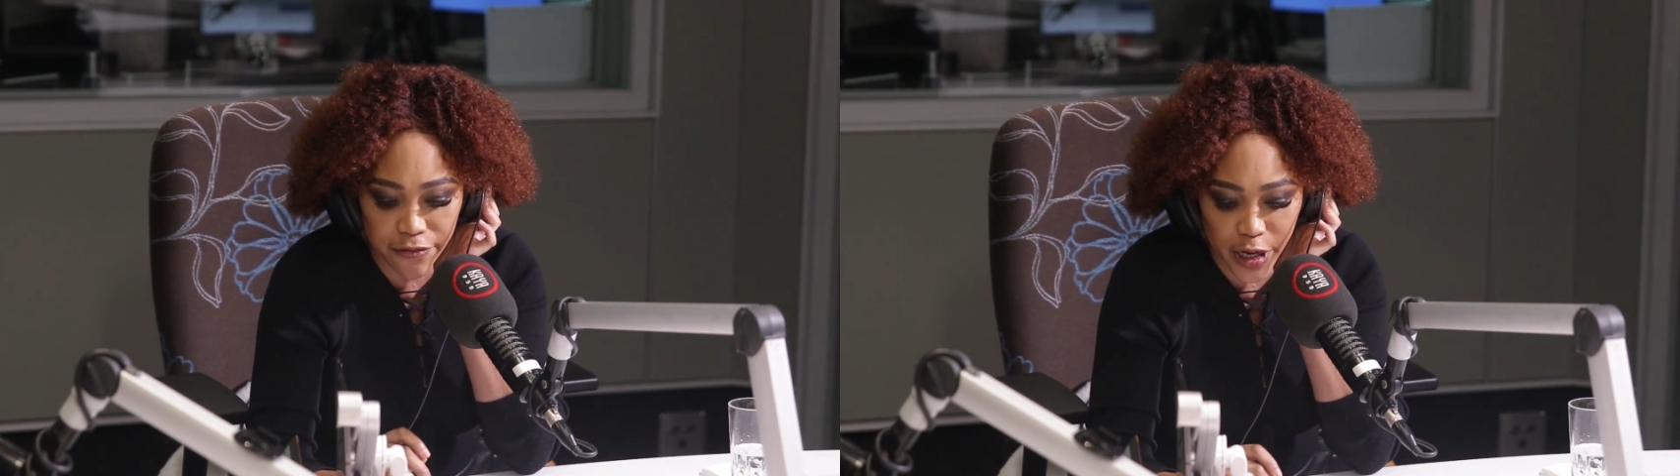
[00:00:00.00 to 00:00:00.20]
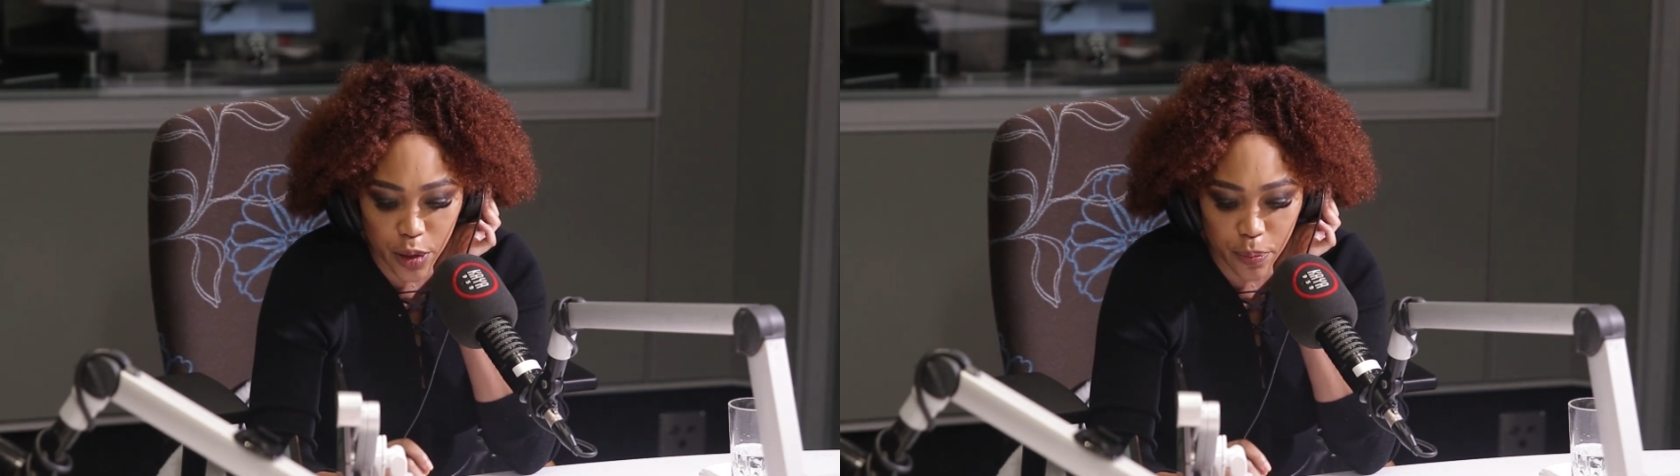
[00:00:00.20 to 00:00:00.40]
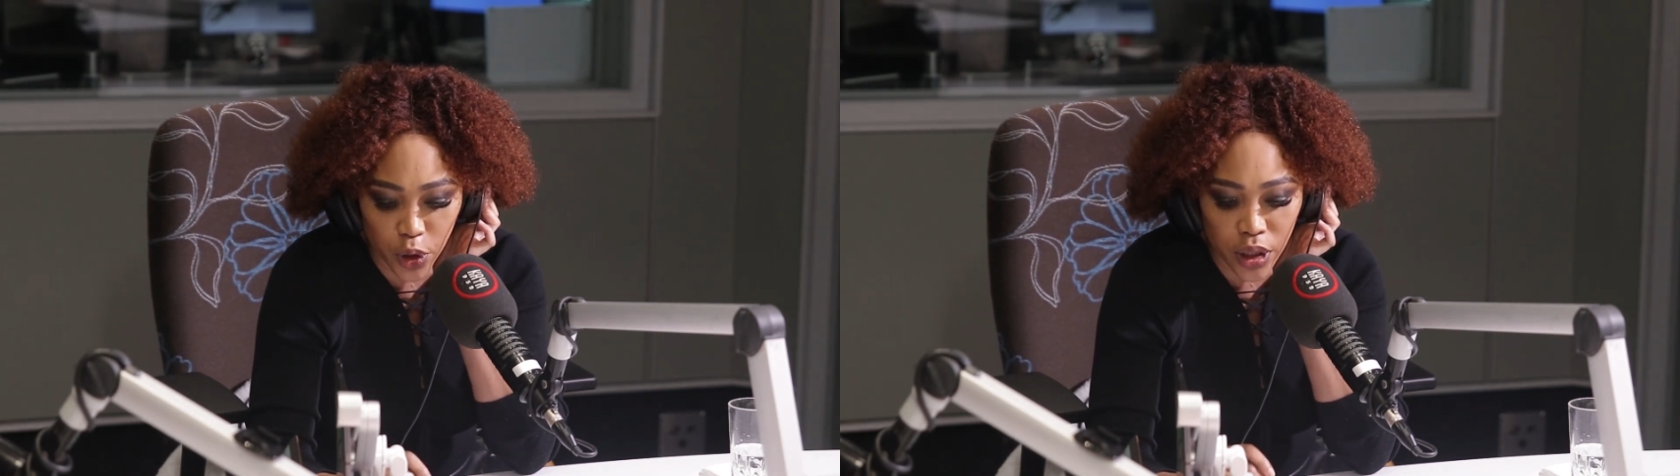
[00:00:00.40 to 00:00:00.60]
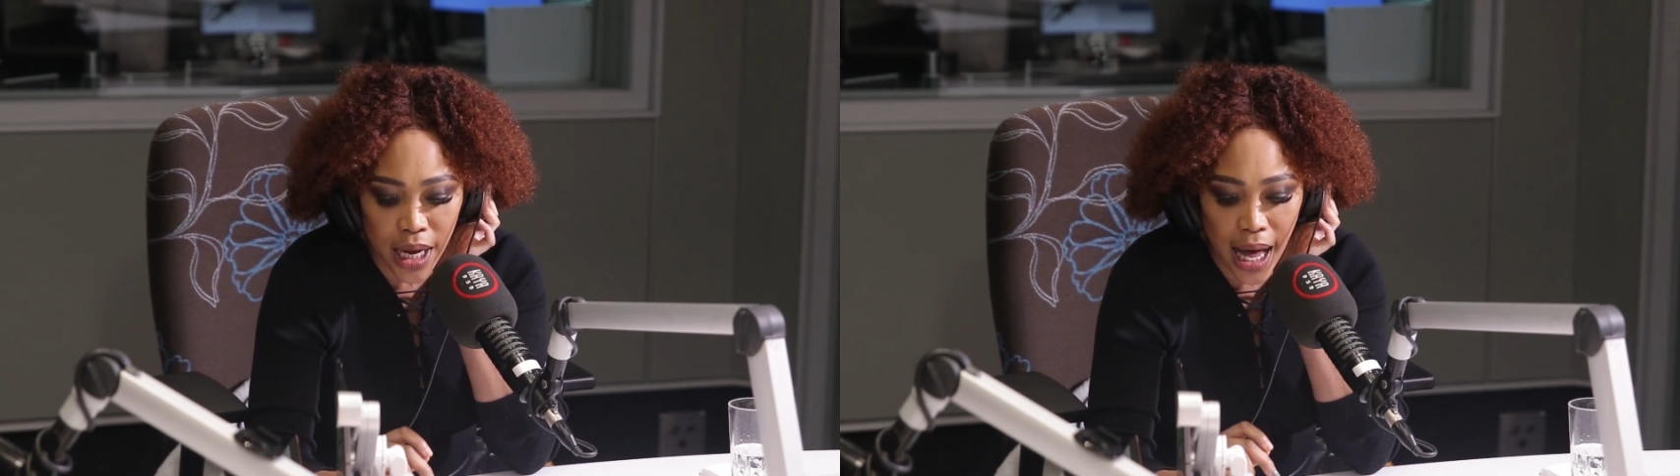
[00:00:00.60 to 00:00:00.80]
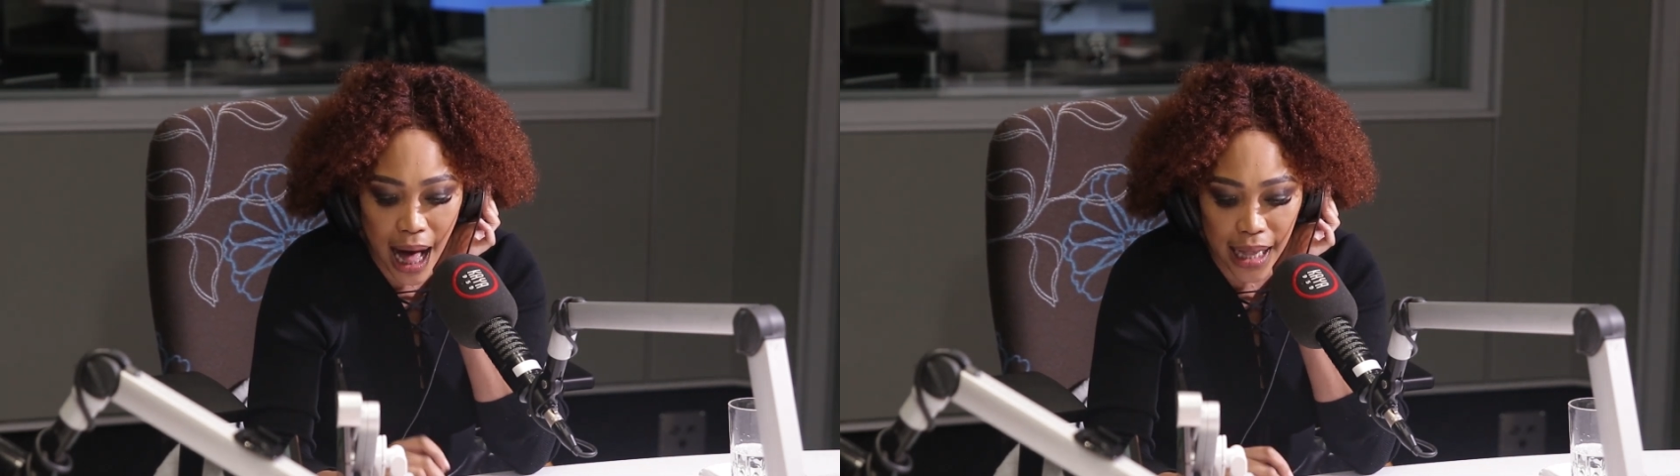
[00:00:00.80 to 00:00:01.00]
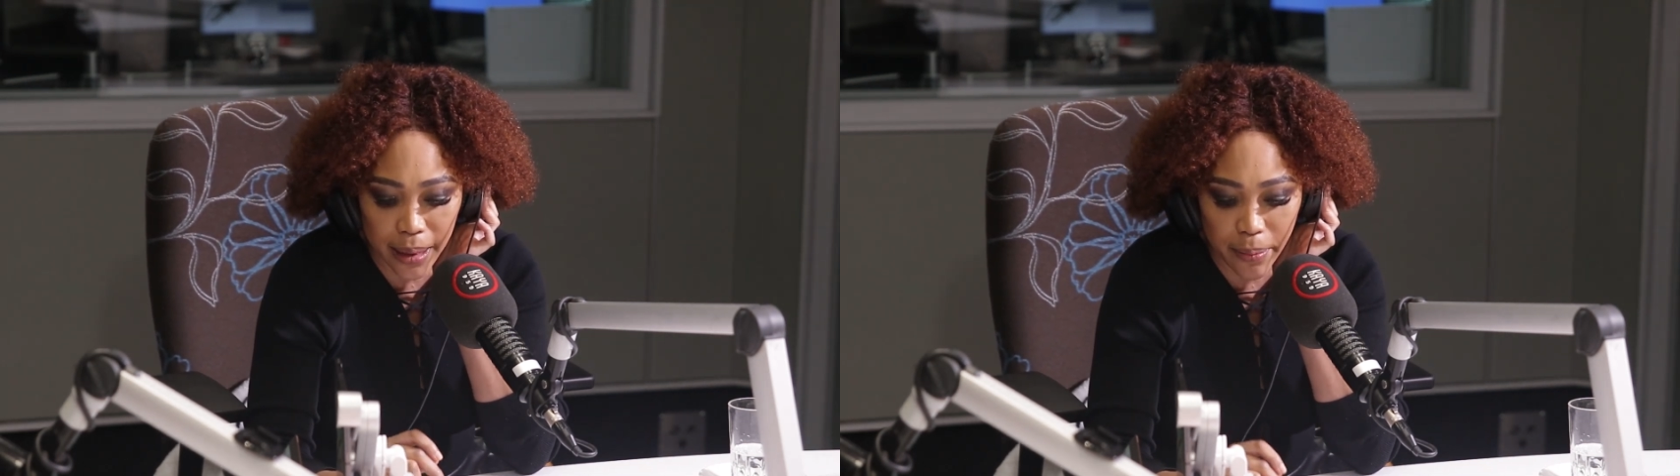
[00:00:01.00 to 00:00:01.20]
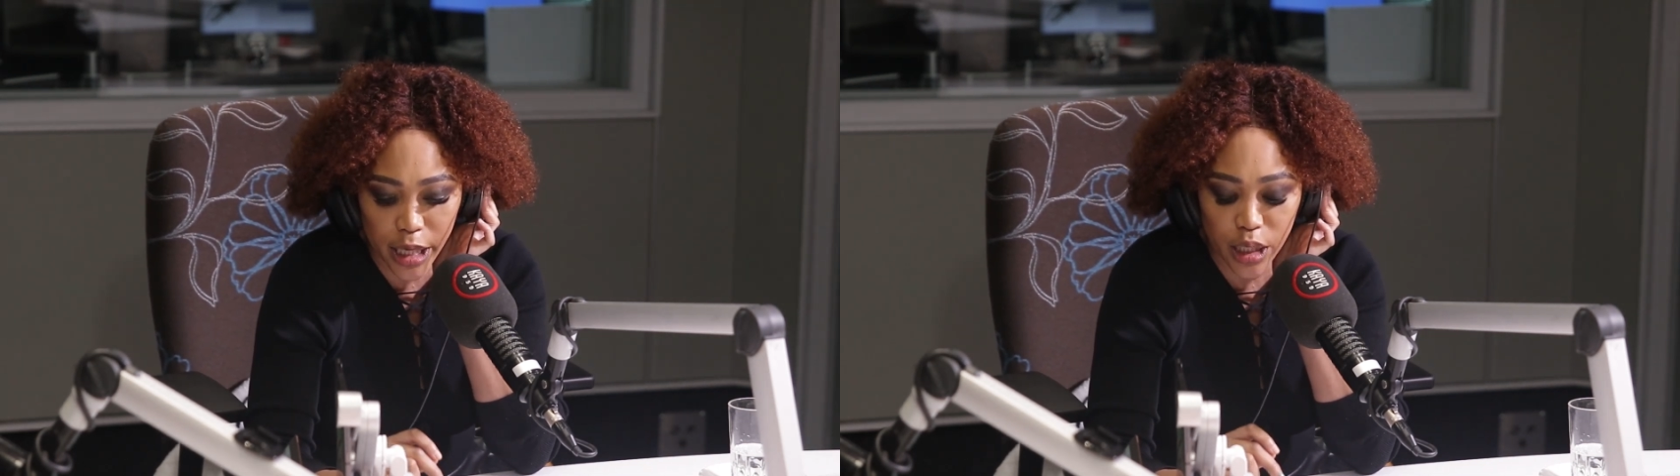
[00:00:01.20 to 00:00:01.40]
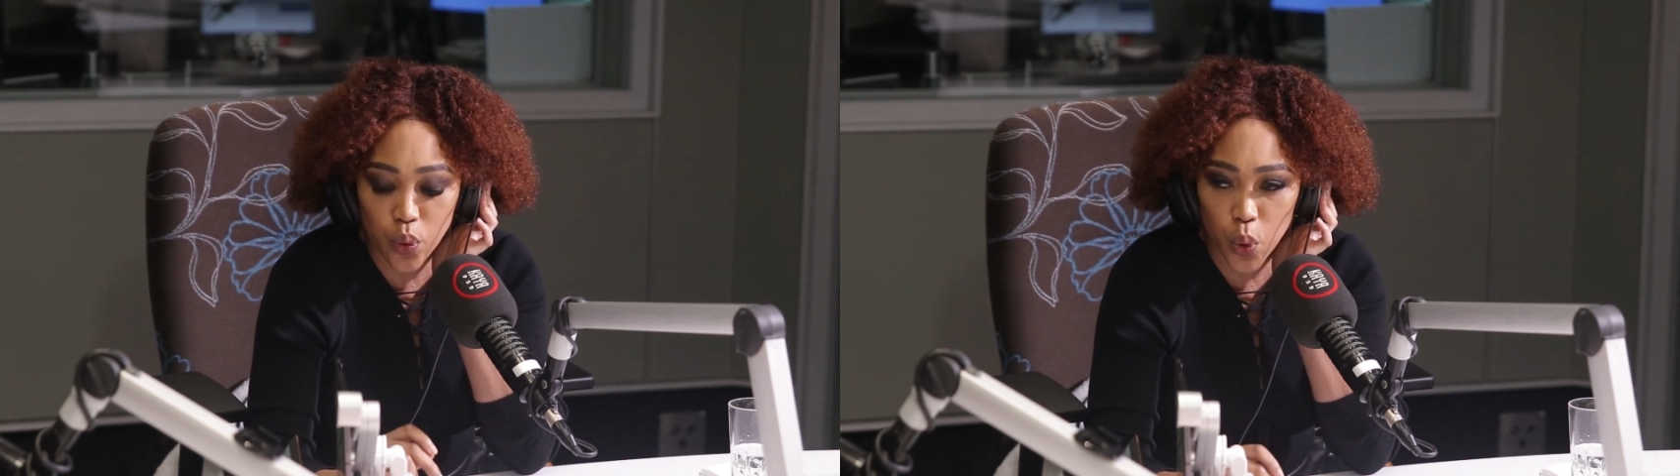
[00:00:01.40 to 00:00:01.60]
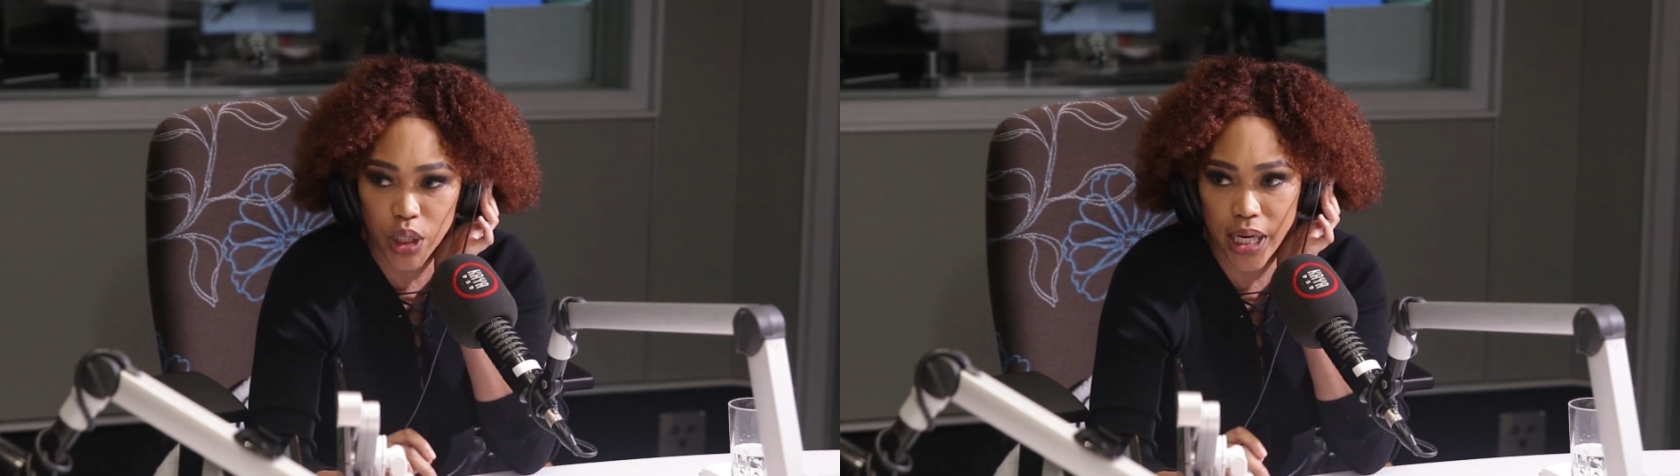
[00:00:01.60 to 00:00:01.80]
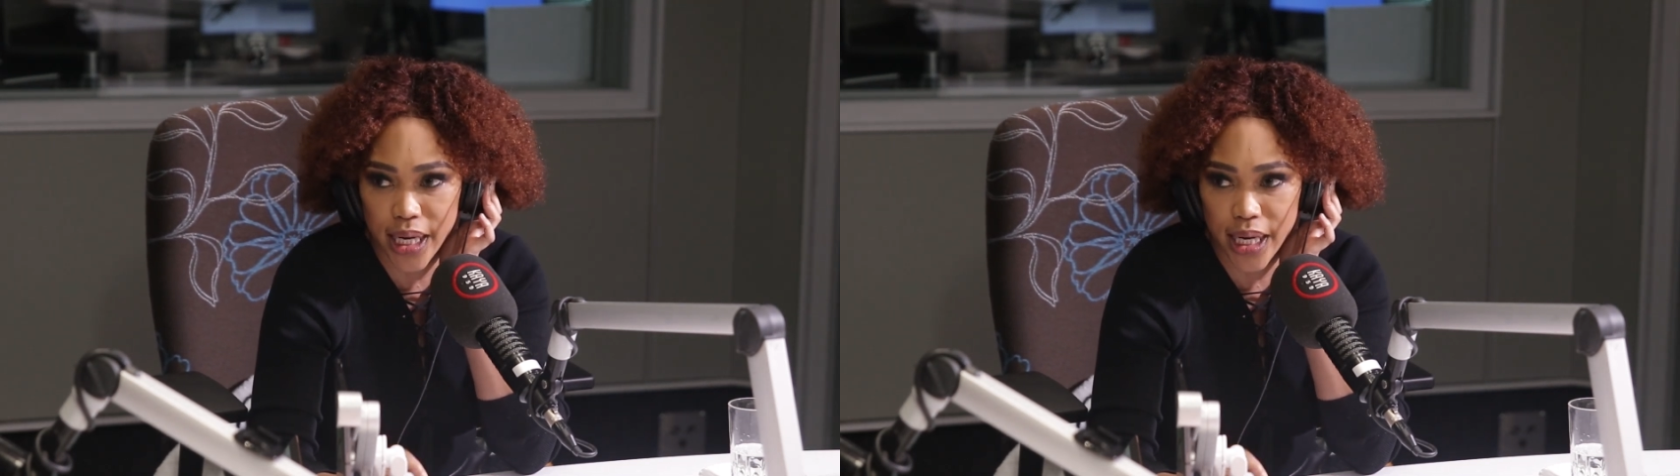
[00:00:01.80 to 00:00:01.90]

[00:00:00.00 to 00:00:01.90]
Facebook, Alchemax Water